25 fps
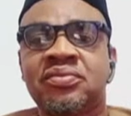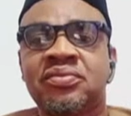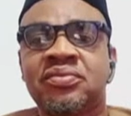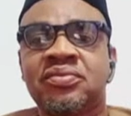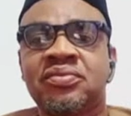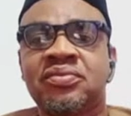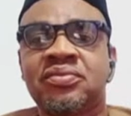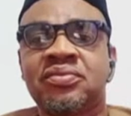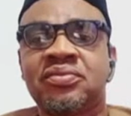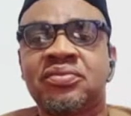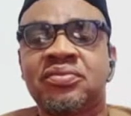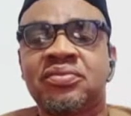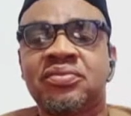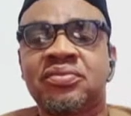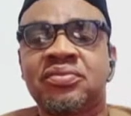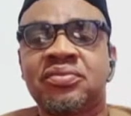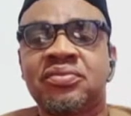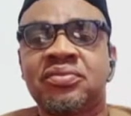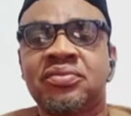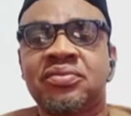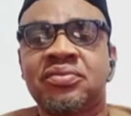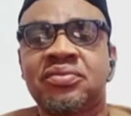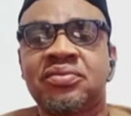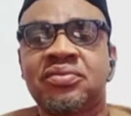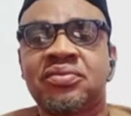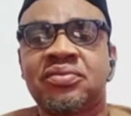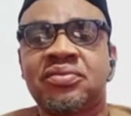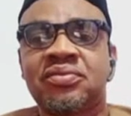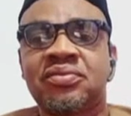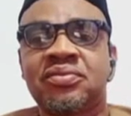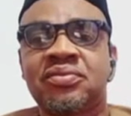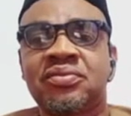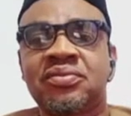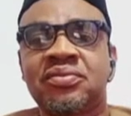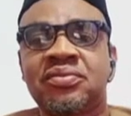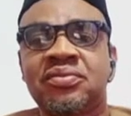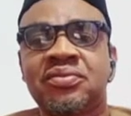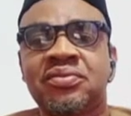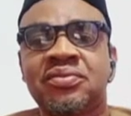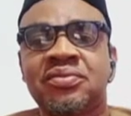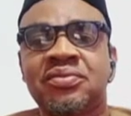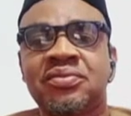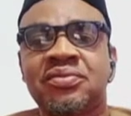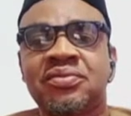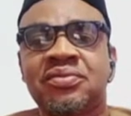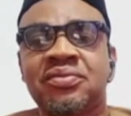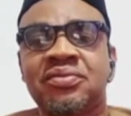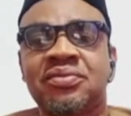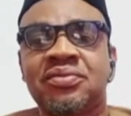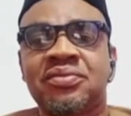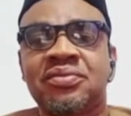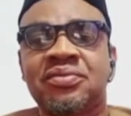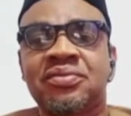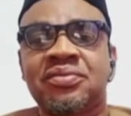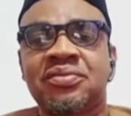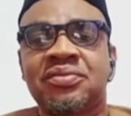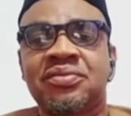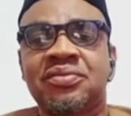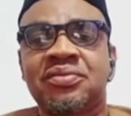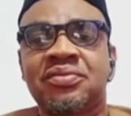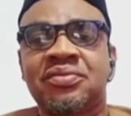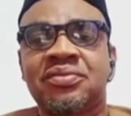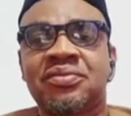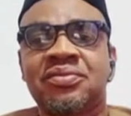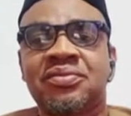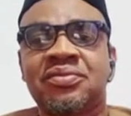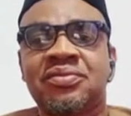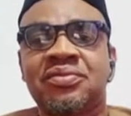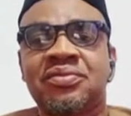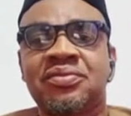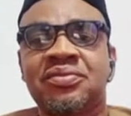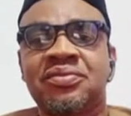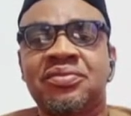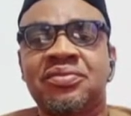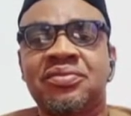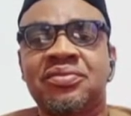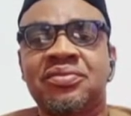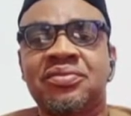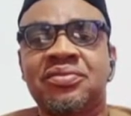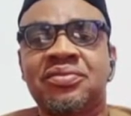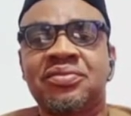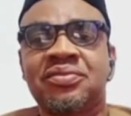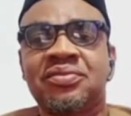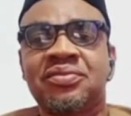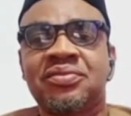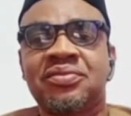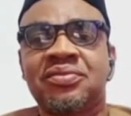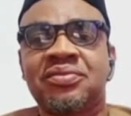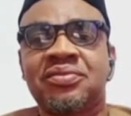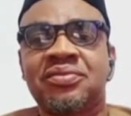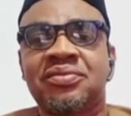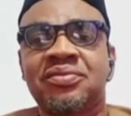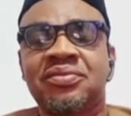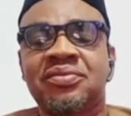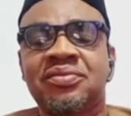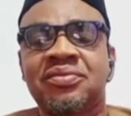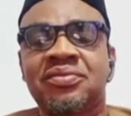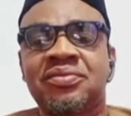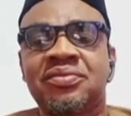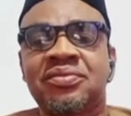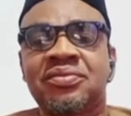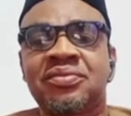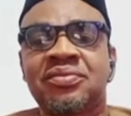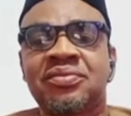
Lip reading: [no speech]